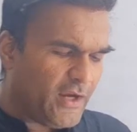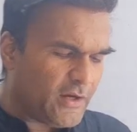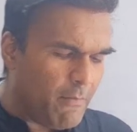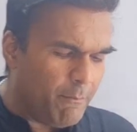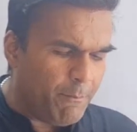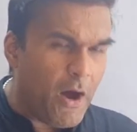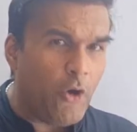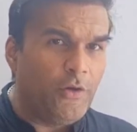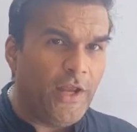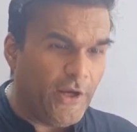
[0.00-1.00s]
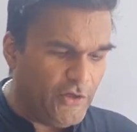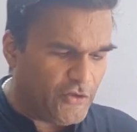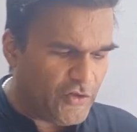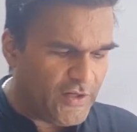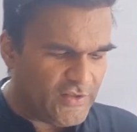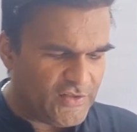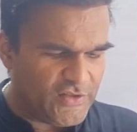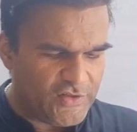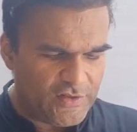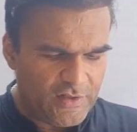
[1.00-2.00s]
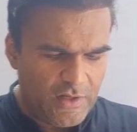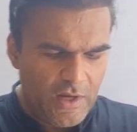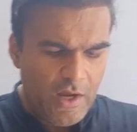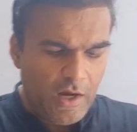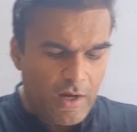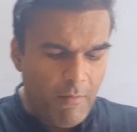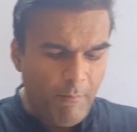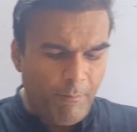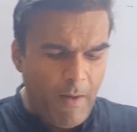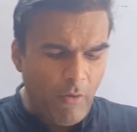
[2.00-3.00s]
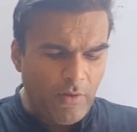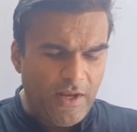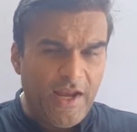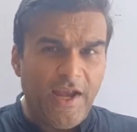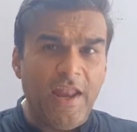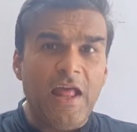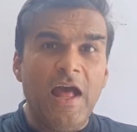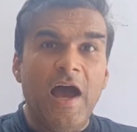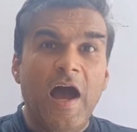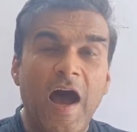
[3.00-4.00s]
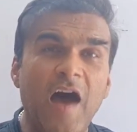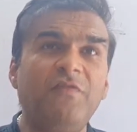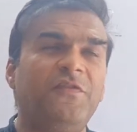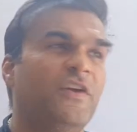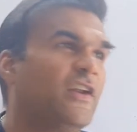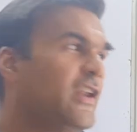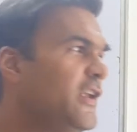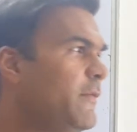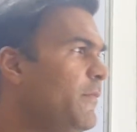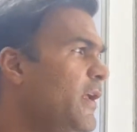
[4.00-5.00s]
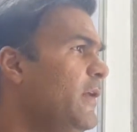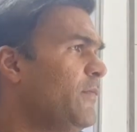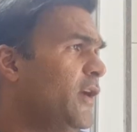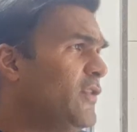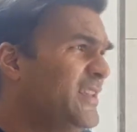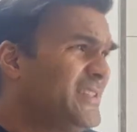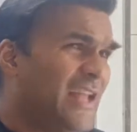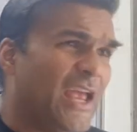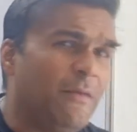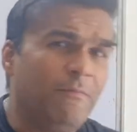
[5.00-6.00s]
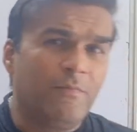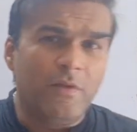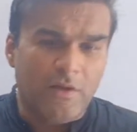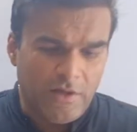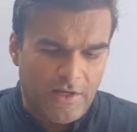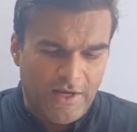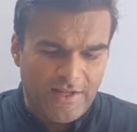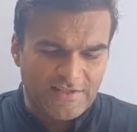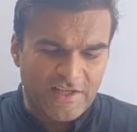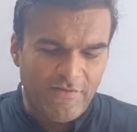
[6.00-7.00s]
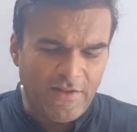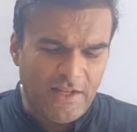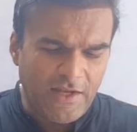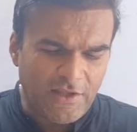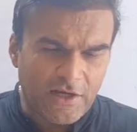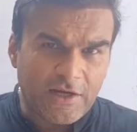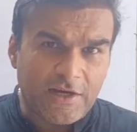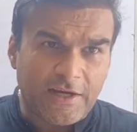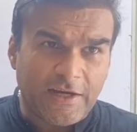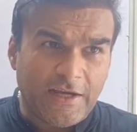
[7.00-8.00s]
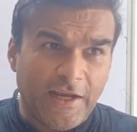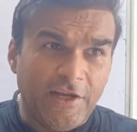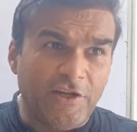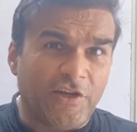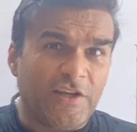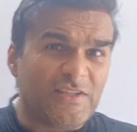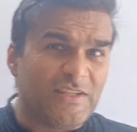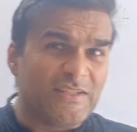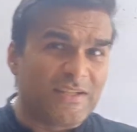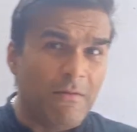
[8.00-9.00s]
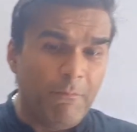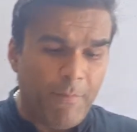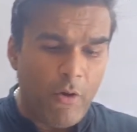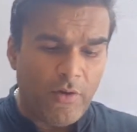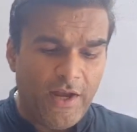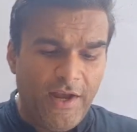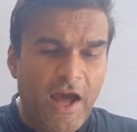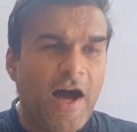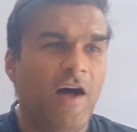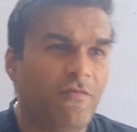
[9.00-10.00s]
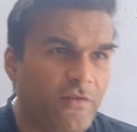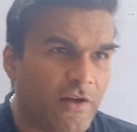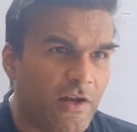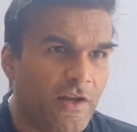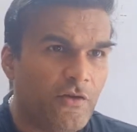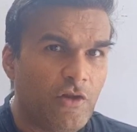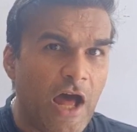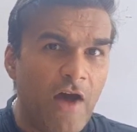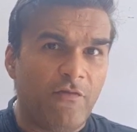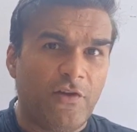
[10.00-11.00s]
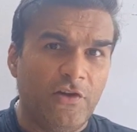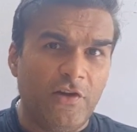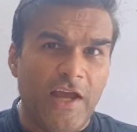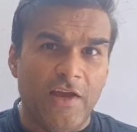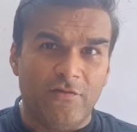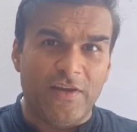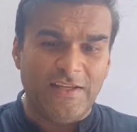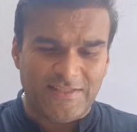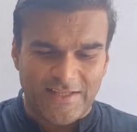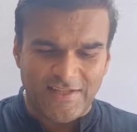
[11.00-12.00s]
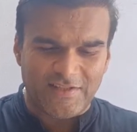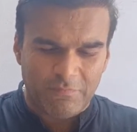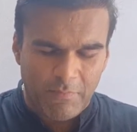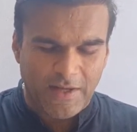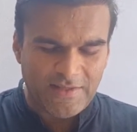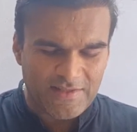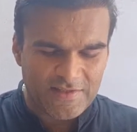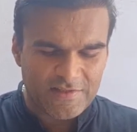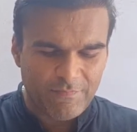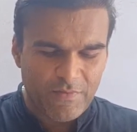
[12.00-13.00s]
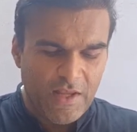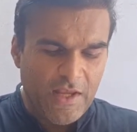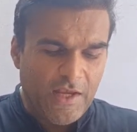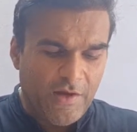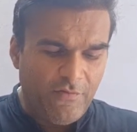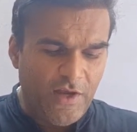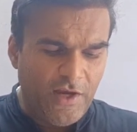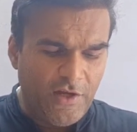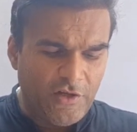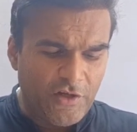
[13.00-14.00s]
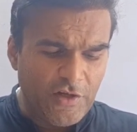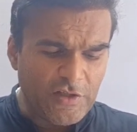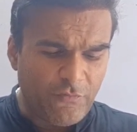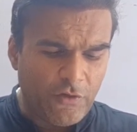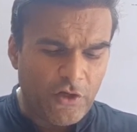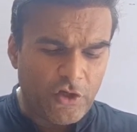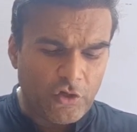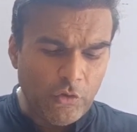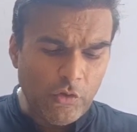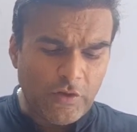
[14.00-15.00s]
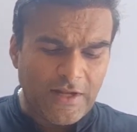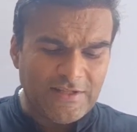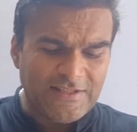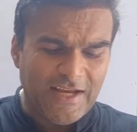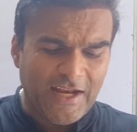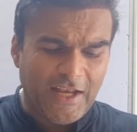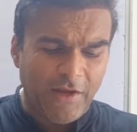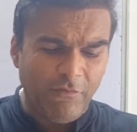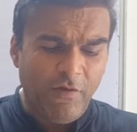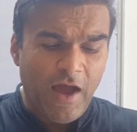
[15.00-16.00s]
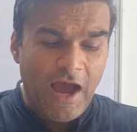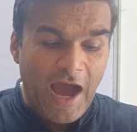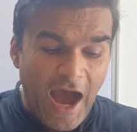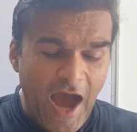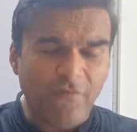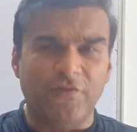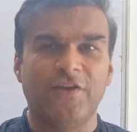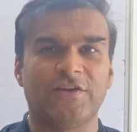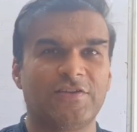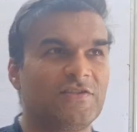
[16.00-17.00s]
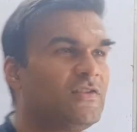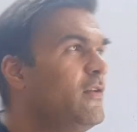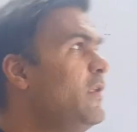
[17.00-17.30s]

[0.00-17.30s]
compound interest, compounded half yearly. Now this time it is given that the interest is compounded half yearly. So after every 6 months. If the interest for the 2 consecutive half years.